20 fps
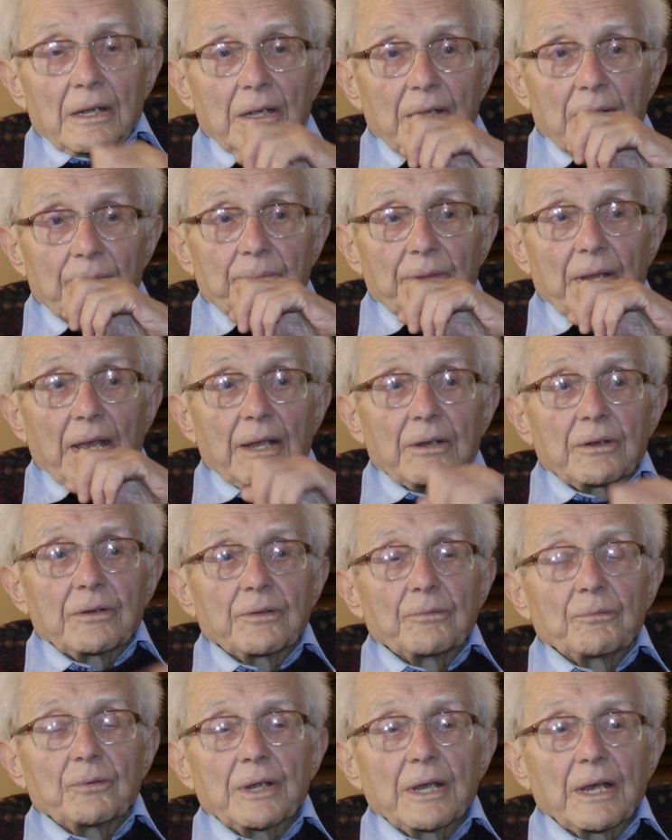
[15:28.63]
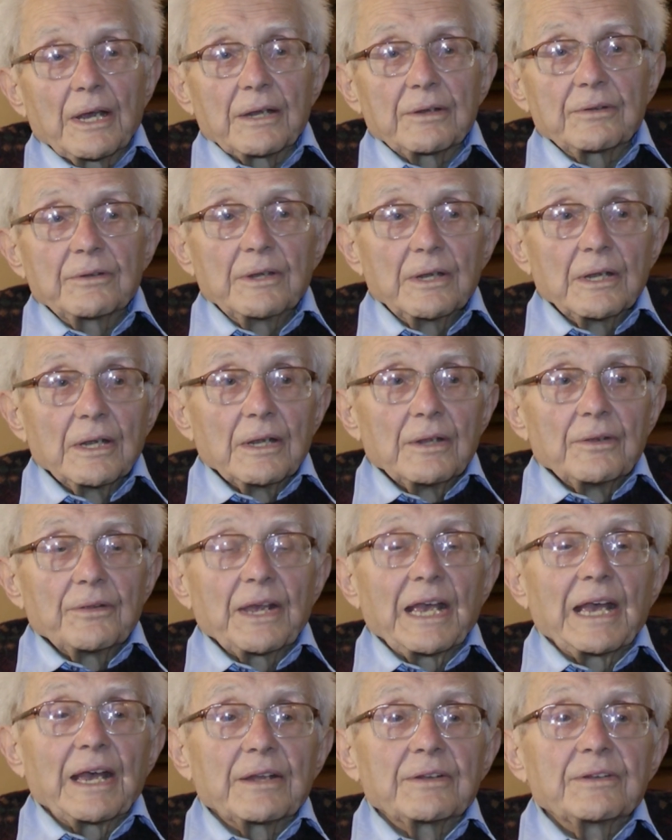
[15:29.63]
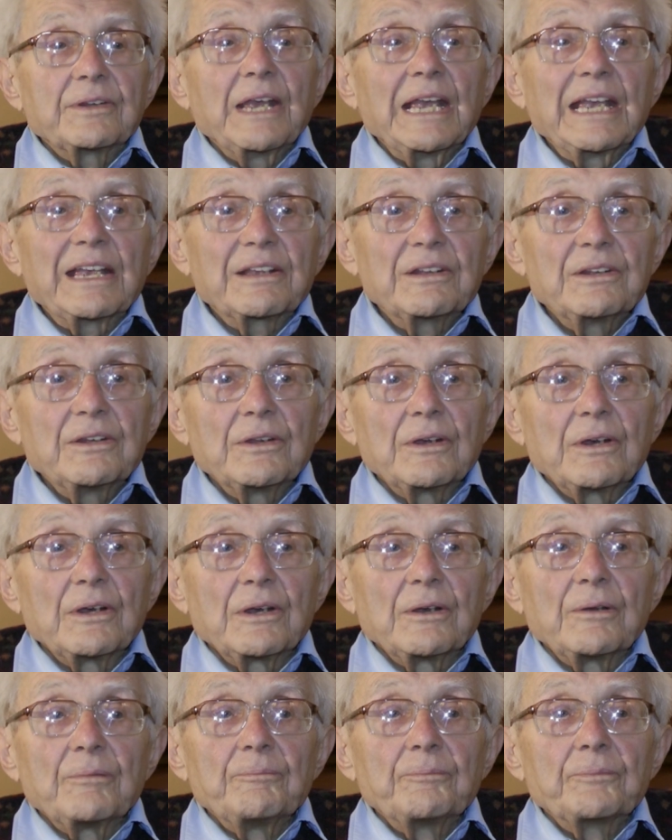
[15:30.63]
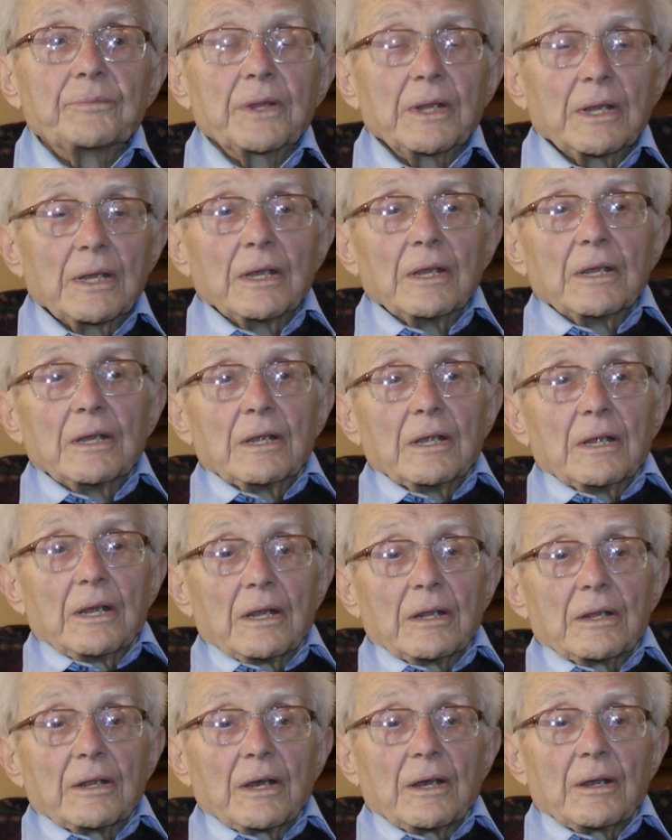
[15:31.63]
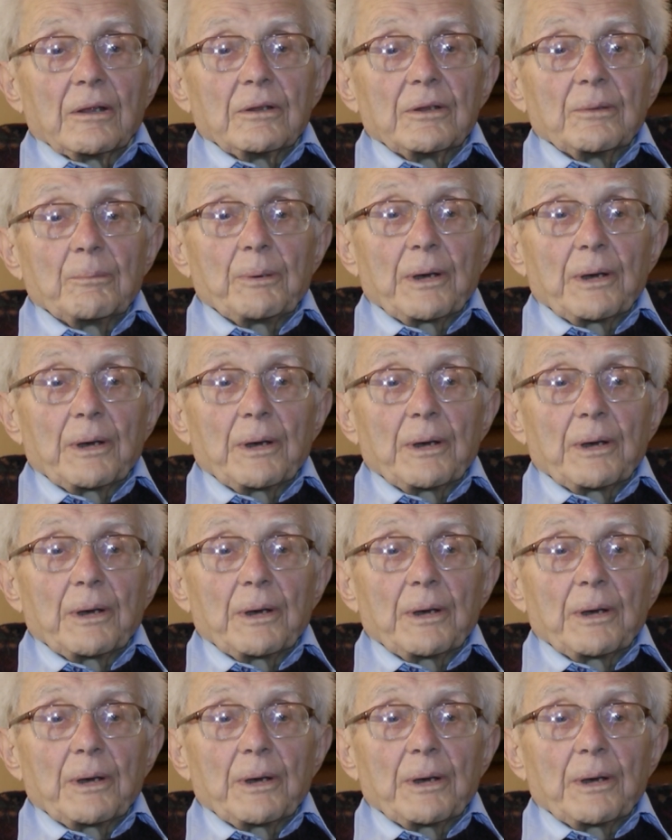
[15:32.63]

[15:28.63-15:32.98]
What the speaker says: and they had taken an